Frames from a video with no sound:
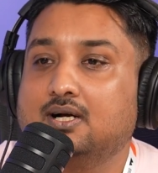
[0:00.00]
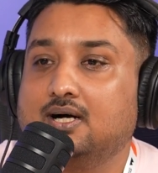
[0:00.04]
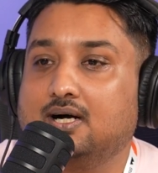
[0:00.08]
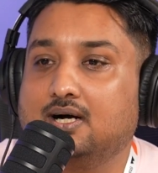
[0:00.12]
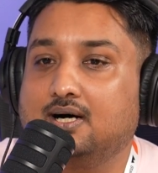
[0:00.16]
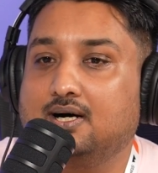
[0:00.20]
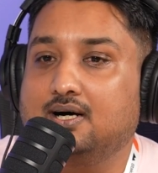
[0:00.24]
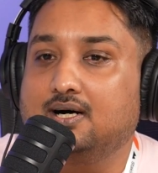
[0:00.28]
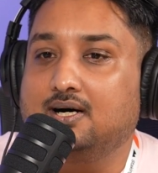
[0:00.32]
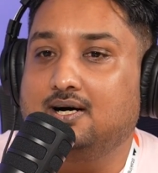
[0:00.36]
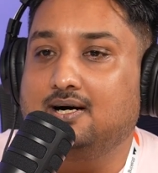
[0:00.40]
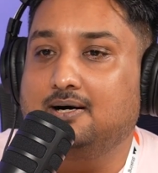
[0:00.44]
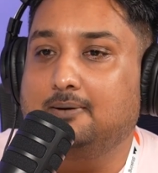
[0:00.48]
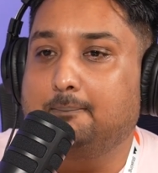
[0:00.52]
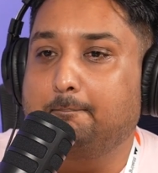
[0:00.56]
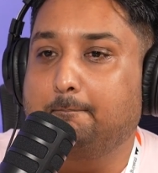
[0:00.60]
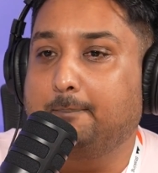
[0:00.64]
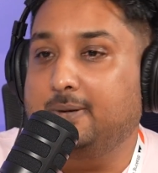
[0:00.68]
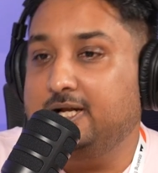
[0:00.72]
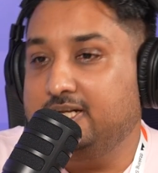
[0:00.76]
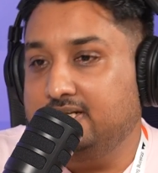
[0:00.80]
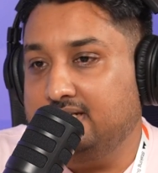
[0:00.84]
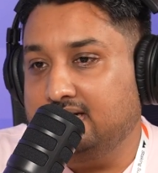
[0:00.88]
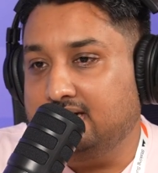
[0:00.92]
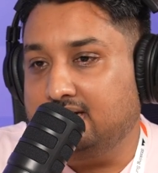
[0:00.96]

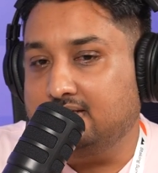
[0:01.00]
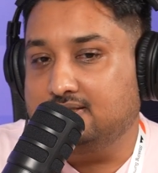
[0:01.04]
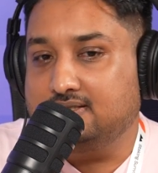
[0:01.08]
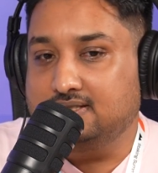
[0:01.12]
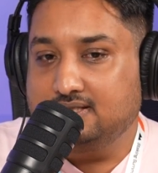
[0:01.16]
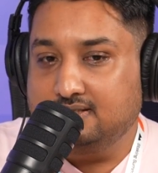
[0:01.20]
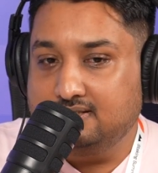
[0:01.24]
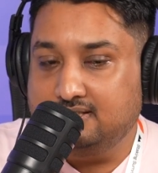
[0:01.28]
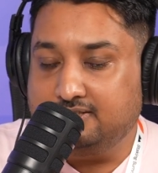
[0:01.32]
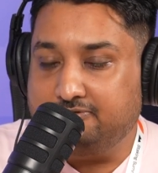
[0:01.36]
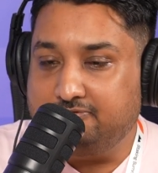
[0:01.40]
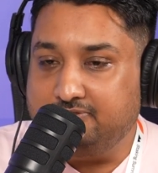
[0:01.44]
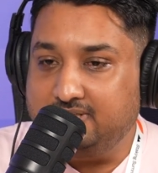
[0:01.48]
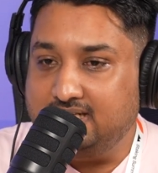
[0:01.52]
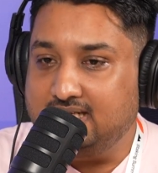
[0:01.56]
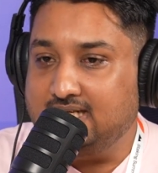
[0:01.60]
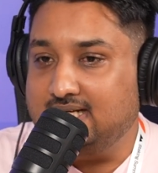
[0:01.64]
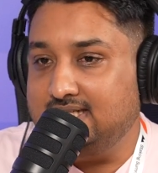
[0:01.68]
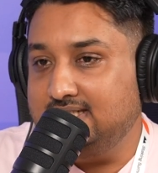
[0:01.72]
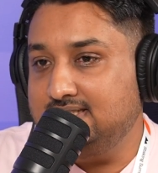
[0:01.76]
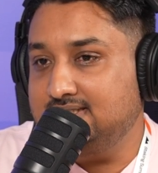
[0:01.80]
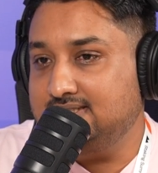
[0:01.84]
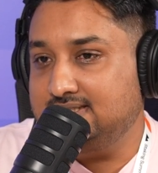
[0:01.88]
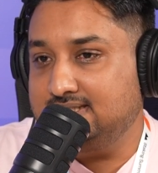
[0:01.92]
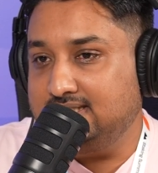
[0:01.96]
But yeah, the way
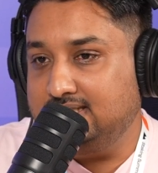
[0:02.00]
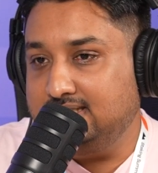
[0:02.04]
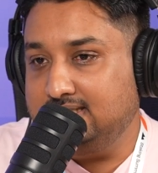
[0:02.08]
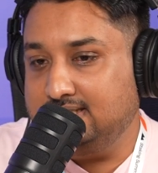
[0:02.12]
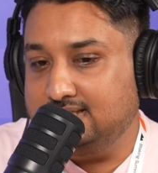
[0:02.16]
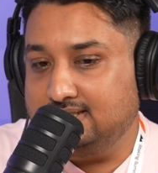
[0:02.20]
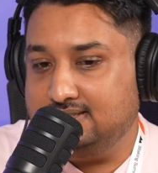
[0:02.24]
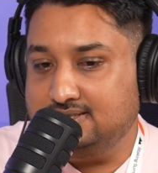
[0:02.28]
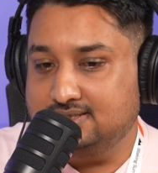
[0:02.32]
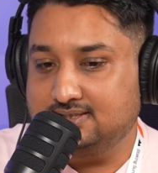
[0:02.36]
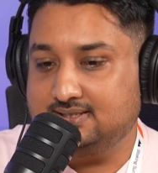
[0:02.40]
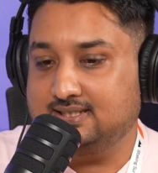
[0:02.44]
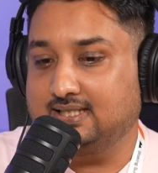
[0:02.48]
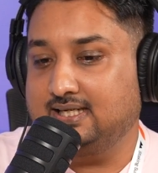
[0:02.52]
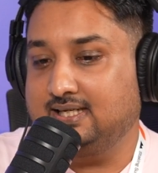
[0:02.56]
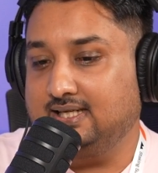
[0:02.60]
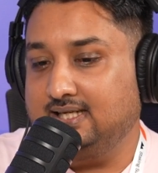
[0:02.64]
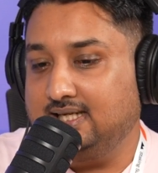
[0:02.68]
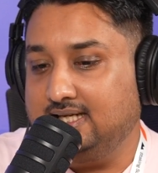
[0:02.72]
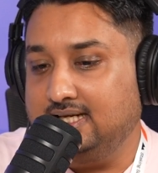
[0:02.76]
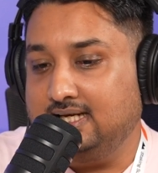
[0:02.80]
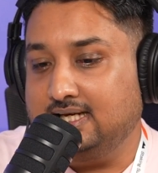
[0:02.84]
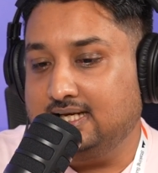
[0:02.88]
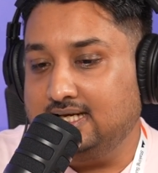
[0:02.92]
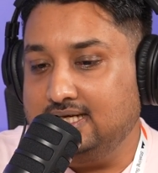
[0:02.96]
I see is like
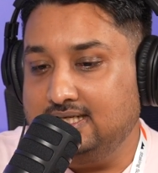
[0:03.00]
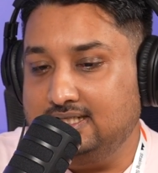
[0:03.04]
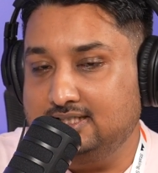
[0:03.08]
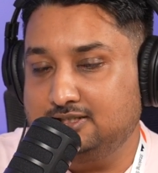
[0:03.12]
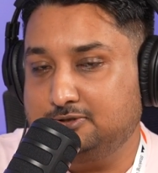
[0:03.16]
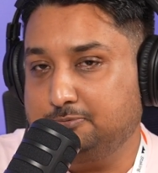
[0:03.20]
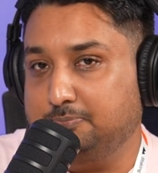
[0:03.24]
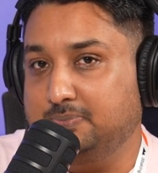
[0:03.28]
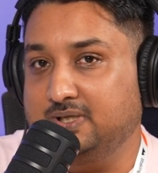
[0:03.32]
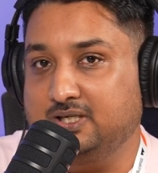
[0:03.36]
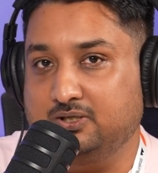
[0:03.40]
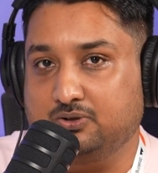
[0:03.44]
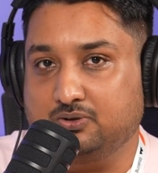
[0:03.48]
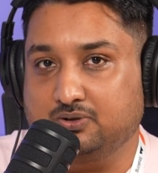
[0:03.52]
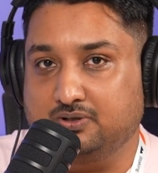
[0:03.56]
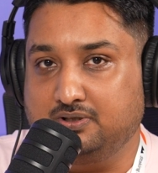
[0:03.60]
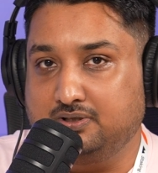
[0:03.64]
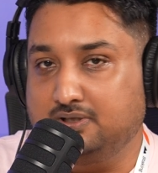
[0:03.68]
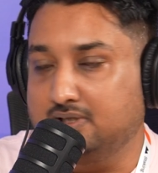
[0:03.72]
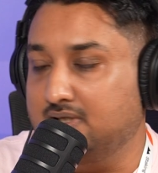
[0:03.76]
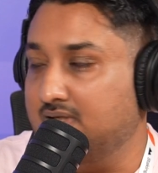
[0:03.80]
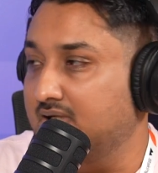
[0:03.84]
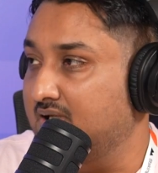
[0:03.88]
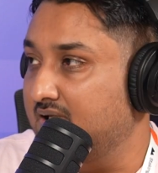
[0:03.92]
AI is built on